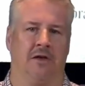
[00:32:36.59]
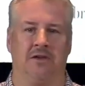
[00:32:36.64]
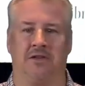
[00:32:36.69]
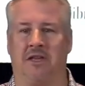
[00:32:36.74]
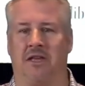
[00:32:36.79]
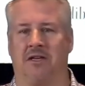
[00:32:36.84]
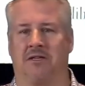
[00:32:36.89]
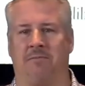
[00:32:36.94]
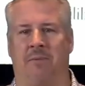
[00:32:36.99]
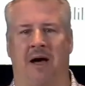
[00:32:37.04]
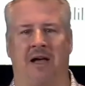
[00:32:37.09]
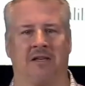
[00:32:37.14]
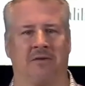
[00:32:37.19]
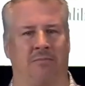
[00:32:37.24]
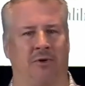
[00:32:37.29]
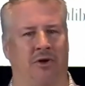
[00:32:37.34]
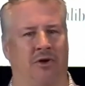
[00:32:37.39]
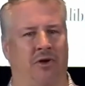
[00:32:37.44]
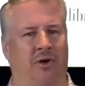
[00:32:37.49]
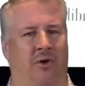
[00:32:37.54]
You see, it's
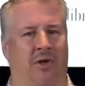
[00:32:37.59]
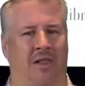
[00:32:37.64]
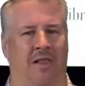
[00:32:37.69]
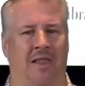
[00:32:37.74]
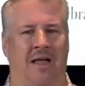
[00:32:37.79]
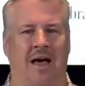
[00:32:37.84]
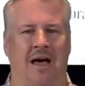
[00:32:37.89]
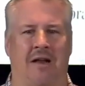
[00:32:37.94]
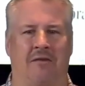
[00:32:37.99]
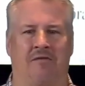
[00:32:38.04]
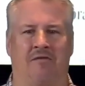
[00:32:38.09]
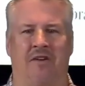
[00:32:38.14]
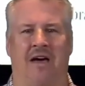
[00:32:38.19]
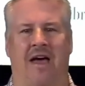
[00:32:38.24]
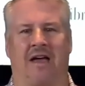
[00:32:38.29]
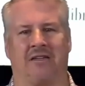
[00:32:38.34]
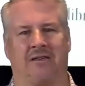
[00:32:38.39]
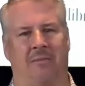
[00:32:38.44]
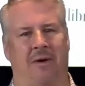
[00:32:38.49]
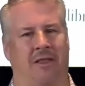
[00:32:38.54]
possible to know a lot of
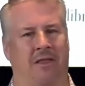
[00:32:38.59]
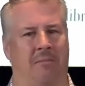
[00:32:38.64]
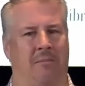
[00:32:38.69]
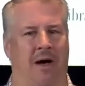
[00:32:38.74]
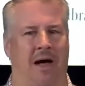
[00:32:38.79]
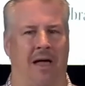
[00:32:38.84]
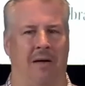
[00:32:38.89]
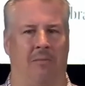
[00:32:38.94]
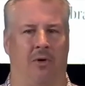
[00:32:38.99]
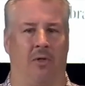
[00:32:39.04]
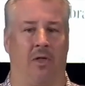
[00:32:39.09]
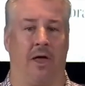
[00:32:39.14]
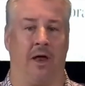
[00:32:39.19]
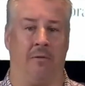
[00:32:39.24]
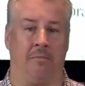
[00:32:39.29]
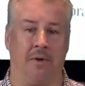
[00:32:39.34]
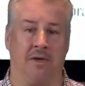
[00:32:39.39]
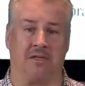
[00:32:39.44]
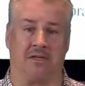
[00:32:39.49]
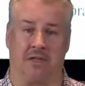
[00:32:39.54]
facts about the Bible
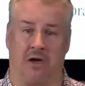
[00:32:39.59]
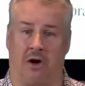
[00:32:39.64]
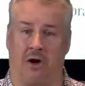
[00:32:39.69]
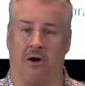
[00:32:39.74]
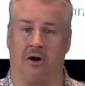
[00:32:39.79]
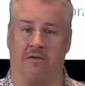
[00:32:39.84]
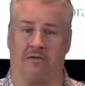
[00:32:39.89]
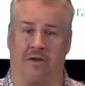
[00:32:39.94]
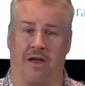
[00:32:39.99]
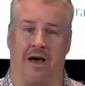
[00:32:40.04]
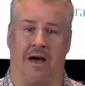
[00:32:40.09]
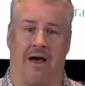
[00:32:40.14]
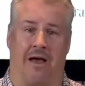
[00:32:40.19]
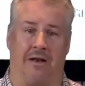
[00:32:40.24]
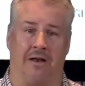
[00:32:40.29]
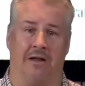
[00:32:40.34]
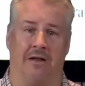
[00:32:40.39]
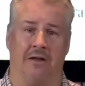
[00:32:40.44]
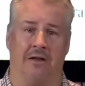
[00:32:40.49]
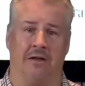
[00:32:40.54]
and miss the heart of
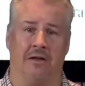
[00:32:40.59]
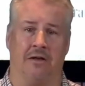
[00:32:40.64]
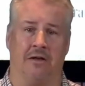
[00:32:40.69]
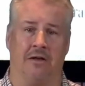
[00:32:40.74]
God.